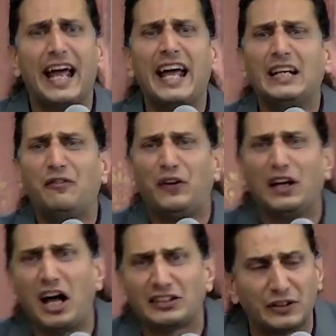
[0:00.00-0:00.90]
any
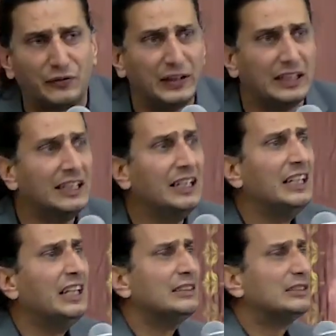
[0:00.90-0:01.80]
philosophy.
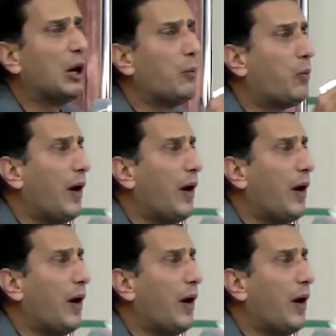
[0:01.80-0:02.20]
The